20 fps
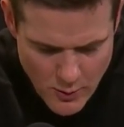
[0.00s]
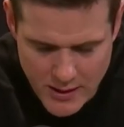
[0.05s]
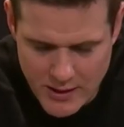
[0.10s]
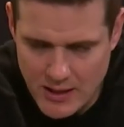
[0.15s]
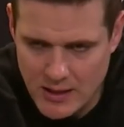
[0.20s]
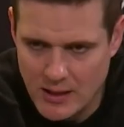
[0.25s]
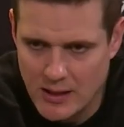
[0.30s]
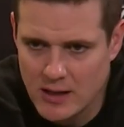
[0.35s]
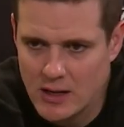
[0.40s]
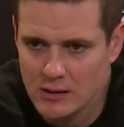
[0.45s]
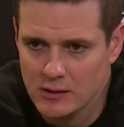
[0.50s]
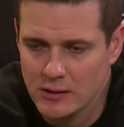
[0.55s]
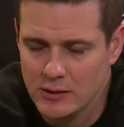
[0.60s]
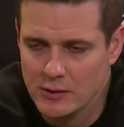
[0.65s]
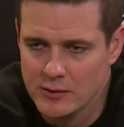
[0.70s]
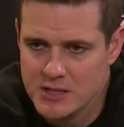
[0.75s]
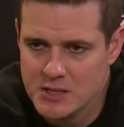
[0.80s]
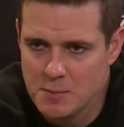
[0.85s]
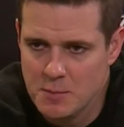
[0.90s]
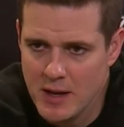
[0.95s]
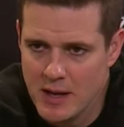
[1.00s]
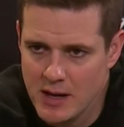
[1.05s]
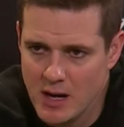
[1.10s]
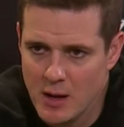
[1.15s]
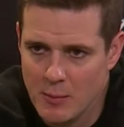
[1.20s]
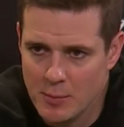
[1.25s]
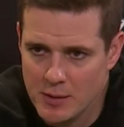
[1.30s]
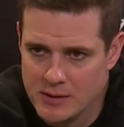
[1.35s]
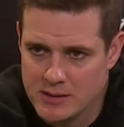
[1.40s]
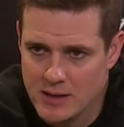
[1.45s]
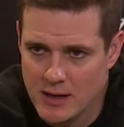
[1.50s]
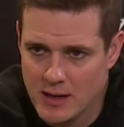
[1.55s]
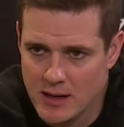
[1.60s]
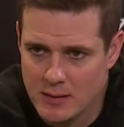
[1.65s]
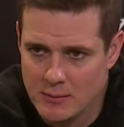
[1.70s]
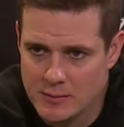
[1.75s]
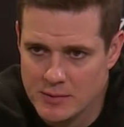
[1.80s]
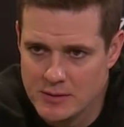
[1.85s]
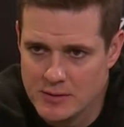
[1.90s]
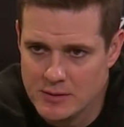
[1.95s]
can get a little sped up at
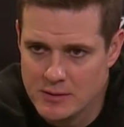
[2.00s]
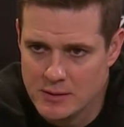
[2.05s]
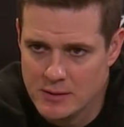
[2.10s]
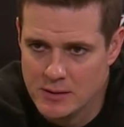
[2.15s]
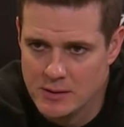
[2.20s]
times.